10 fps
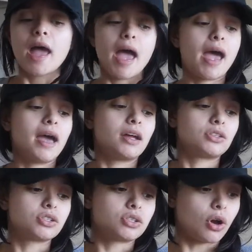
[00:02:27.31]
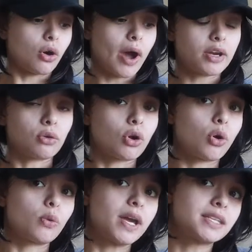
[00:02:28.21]
and so I don't
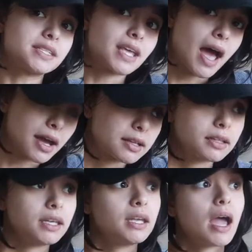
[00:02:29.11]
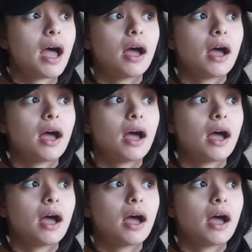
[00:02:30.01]
know exactly